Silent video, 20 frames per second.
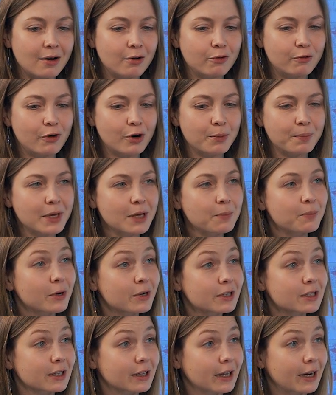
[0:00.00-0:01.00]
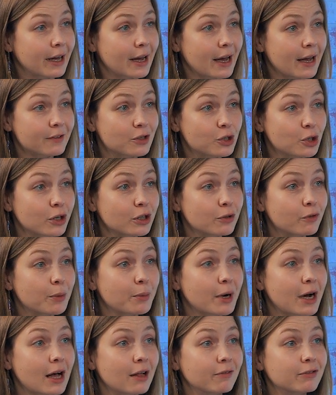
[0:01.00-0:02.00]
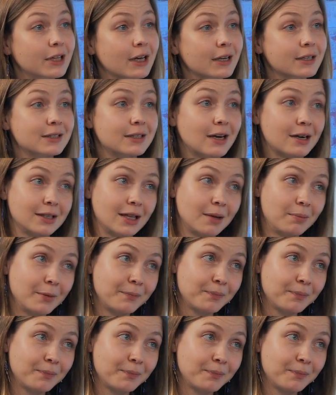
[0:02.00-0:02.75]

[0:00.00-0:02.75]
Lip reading: For me personally, I joined from a health tech startup,